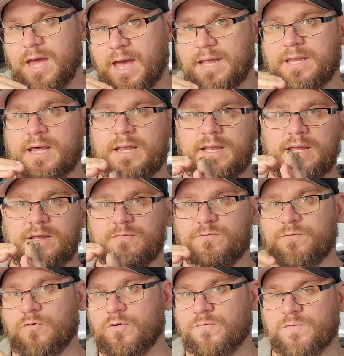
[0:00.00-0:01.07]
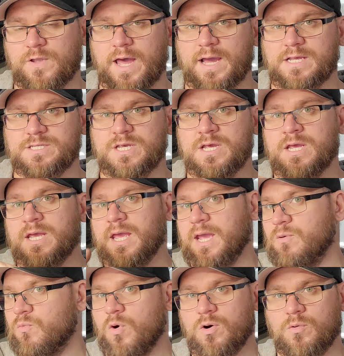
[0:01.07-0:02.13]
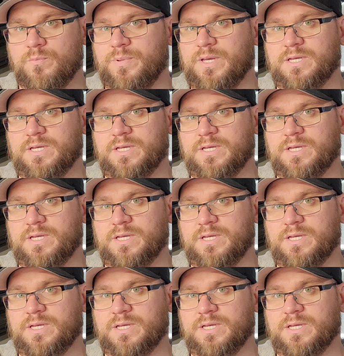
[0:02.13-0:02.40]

And then in full flex, it won't